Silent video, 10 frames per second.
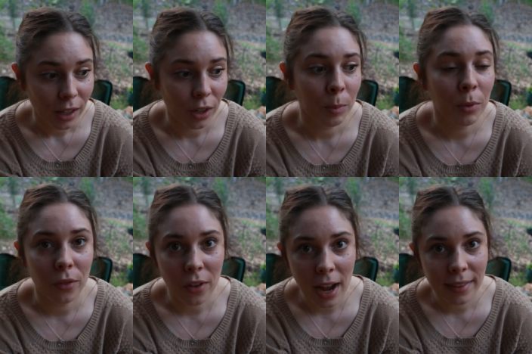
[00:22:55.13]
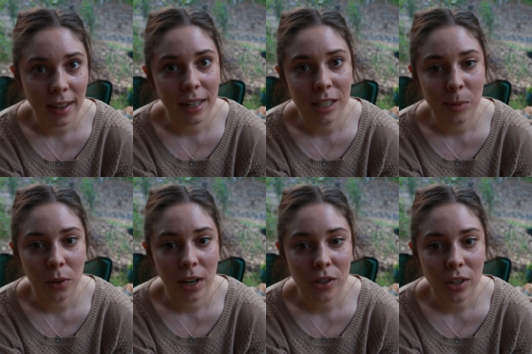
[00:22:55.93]
you know provide that
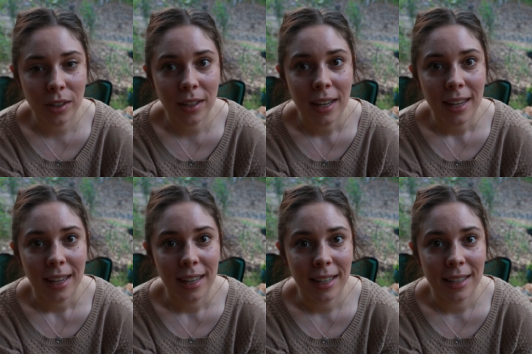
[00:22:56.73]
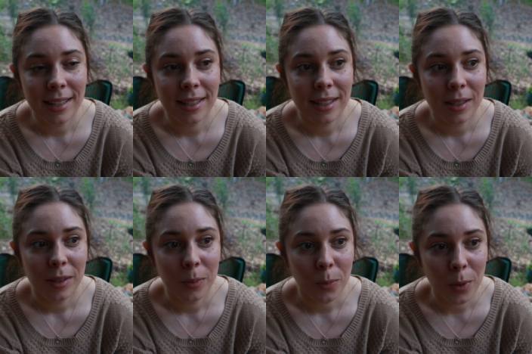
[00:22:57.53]
inspiration
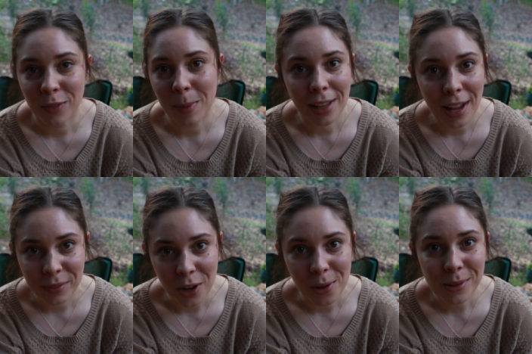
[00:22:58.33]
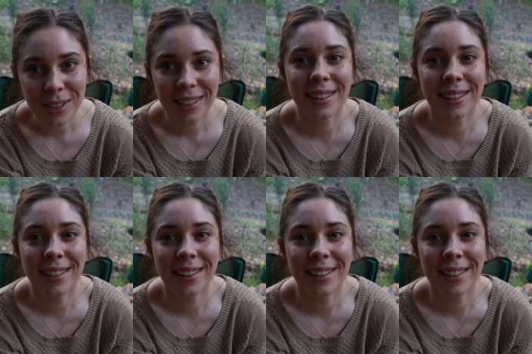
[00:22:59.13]
is one of my life goals.